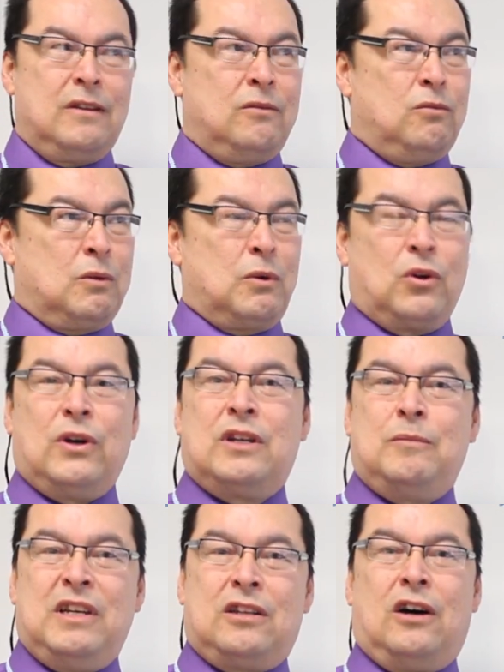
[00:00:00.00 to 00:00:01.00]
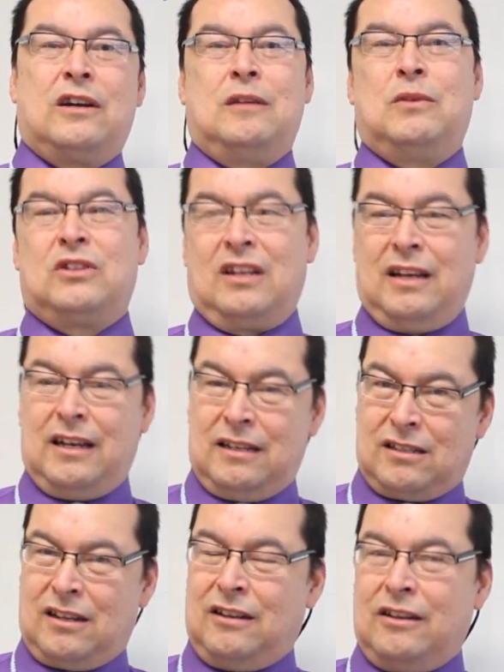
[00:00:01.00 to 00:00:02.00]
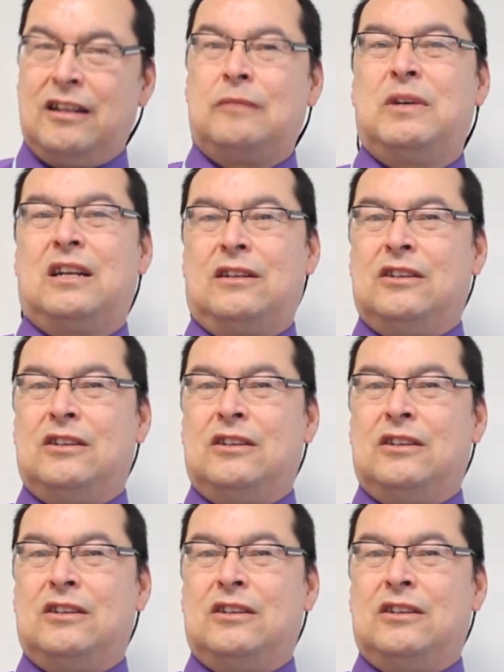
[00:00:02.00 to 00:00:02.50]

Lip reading: What we're going to be talking about today is a little bit on